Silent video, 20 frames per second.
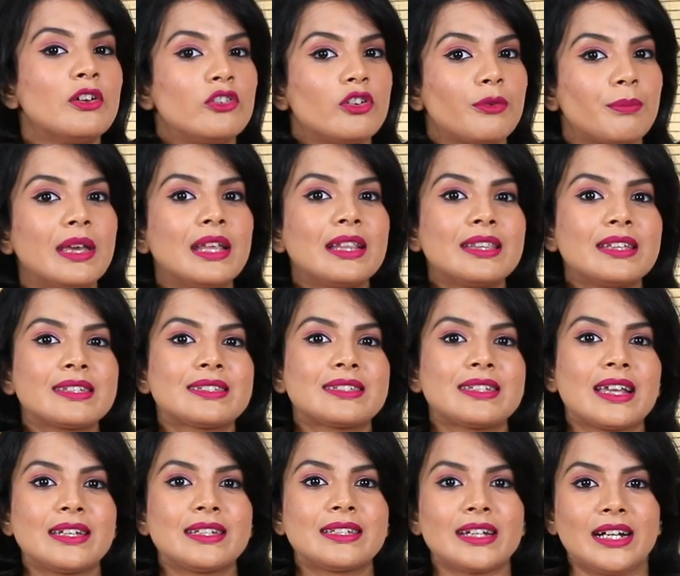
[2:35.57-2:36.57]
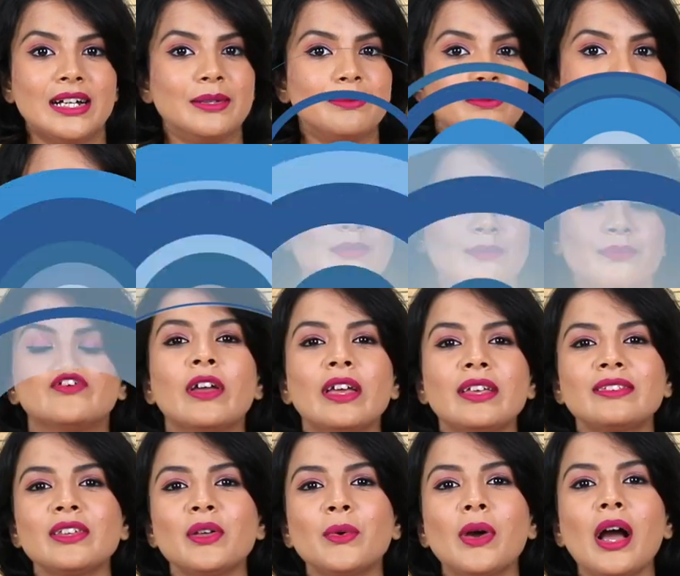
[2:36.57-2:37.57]
Repeat this 10 times.
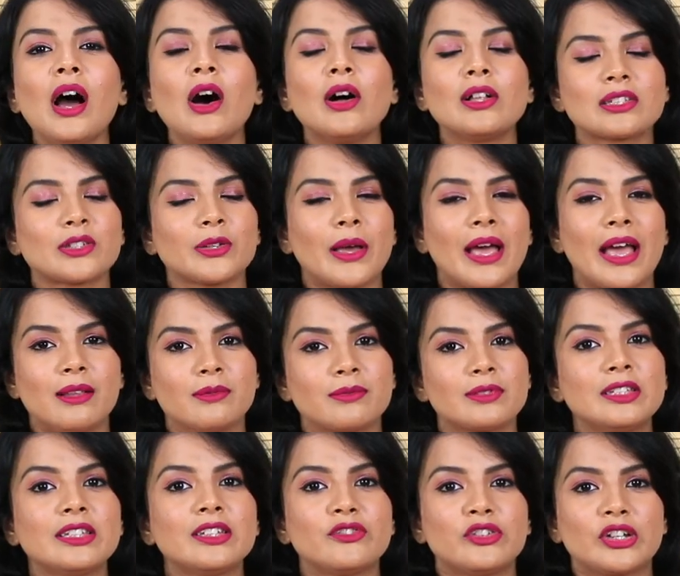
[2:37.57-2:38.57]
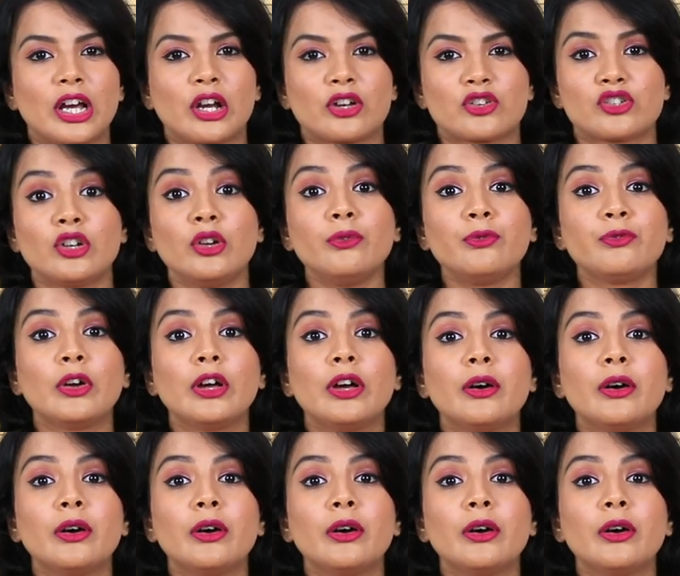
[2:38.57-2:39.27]
Face yoga also helps in the reduction of